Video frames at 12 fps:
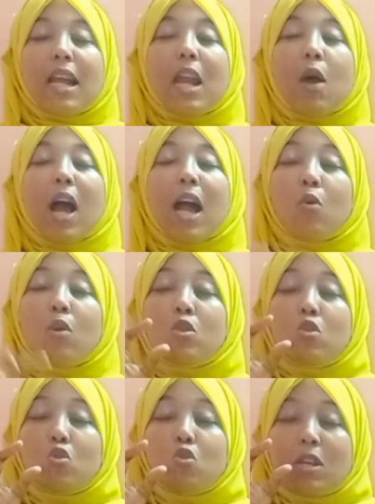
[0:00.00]
Now, I
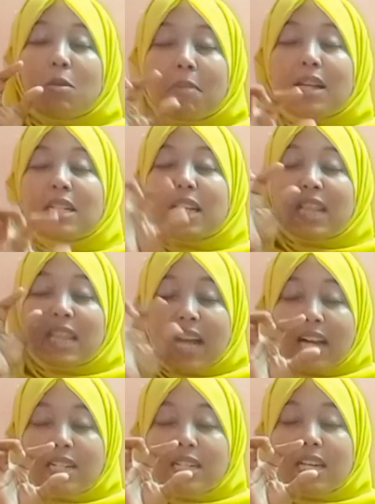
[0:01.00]
want you to imagine
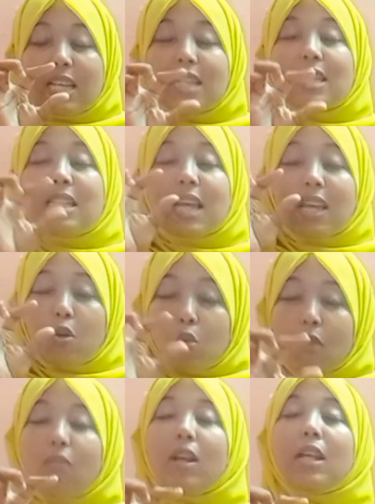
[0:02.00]
that is the
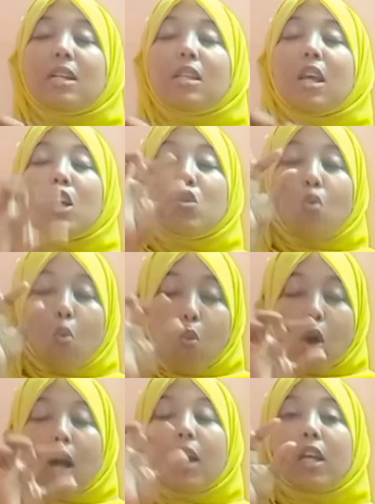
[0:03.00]
equivalent to
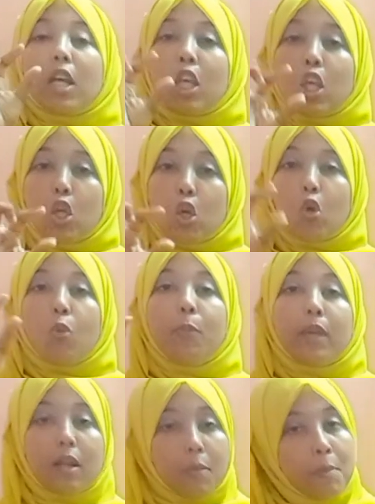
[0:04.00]
1
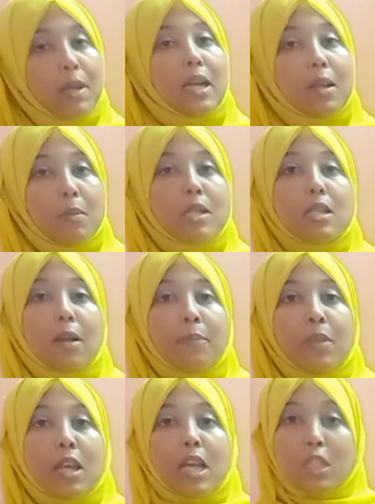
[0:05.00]
cubic
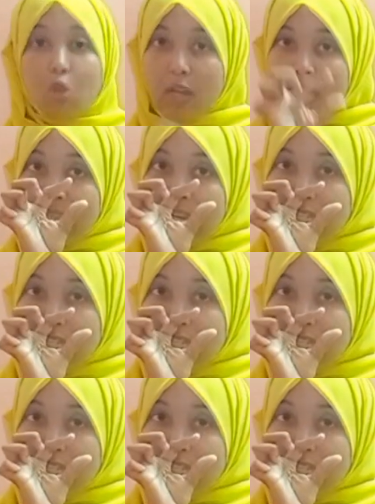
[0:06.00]
millimeter. So in